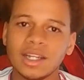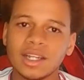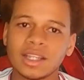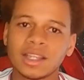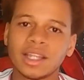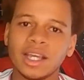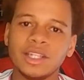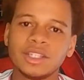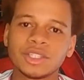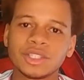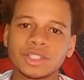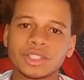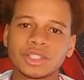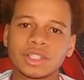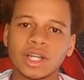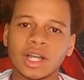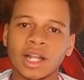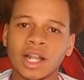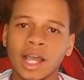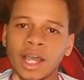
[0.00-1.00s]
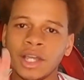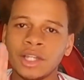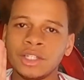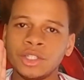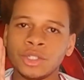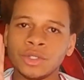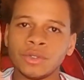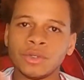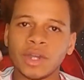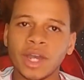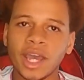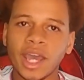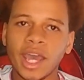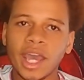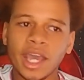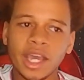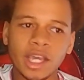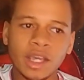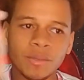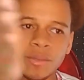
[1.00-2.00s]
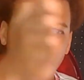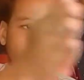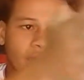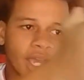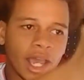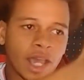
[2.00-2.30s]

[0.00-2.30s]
Lasers allow you to aim